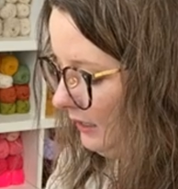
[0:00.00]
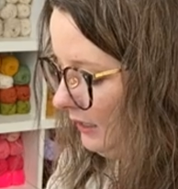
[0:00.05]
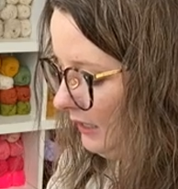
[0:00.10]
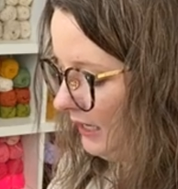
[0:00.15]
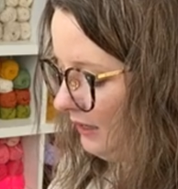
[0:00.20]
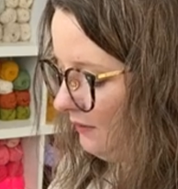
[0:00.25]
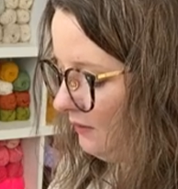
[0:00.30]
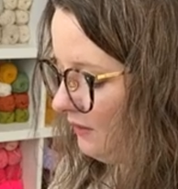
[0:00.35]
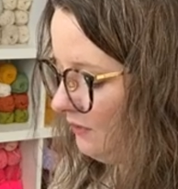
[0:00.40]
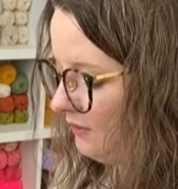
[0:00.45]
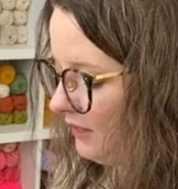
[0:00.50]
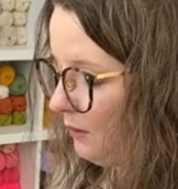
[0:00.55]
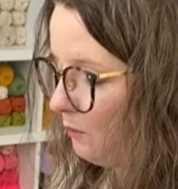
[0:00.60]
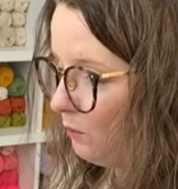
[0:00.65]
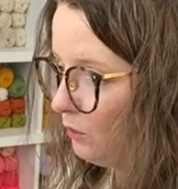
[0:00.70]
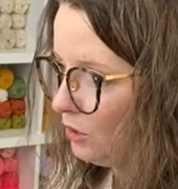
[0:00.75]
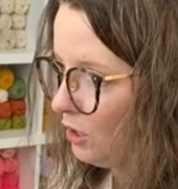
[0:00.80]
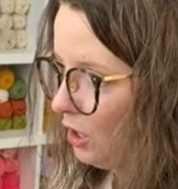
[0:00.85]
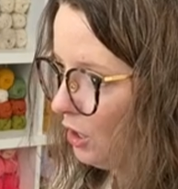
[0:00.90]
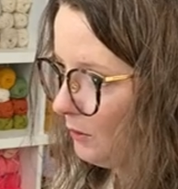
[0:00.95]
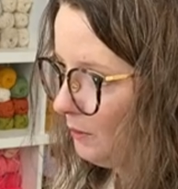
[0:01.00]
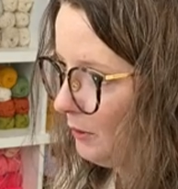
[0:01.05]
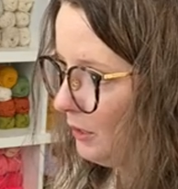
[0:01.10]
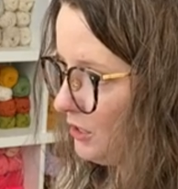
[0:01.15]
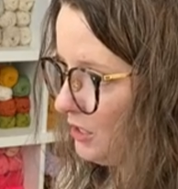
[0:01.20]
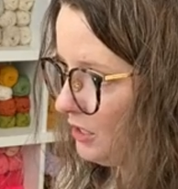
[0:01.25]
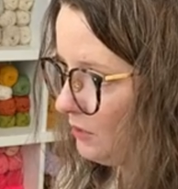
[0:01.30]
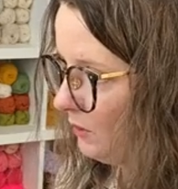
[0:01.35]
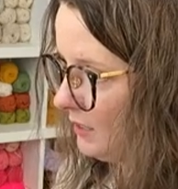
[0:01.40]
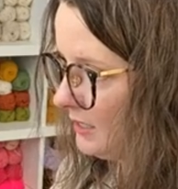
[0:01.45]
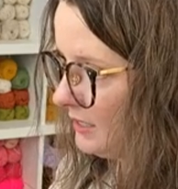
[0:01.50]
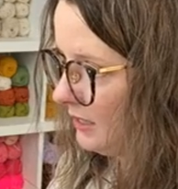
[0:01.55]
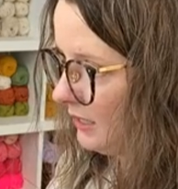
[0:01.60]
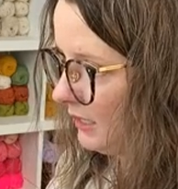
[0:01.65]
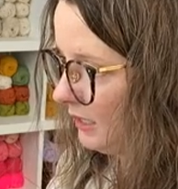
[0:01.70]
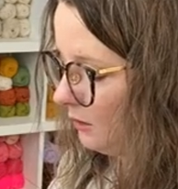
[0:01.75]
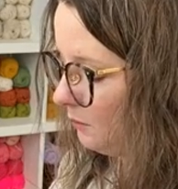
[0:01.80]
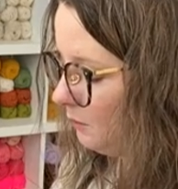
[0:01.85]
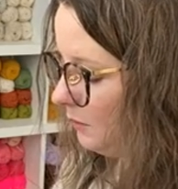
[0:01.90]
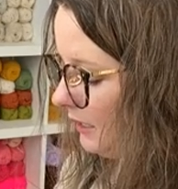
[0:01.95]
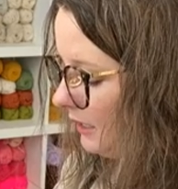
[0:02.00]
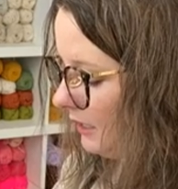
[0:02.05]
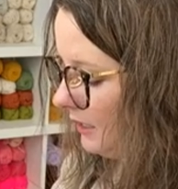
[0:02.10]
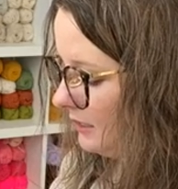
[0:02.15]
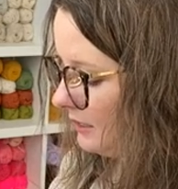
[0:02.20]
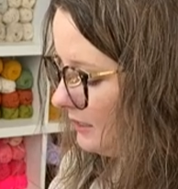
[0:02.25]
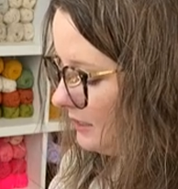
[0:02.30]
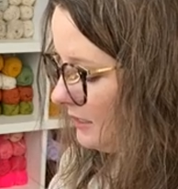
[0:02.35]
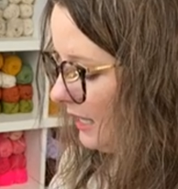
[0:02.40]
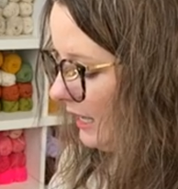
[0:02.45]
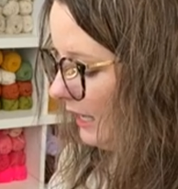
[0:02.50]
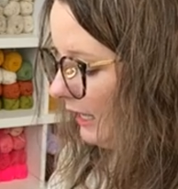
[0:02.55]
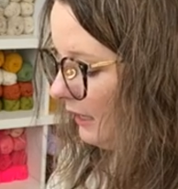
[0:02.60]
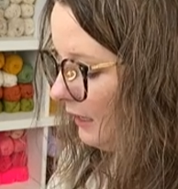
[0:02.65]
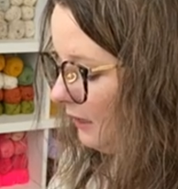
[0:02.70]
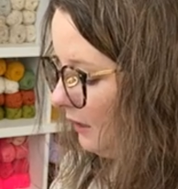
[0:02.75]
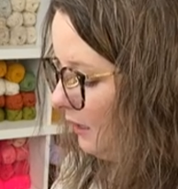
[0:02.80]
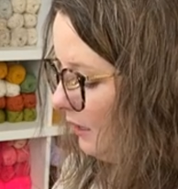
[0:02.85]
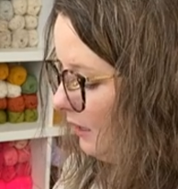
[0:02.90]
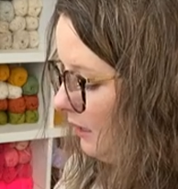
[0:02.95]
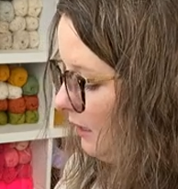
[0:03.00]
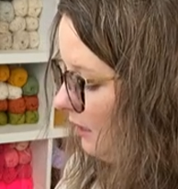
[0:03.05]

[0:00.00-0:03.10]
even if that one dollar person wasn't there, because they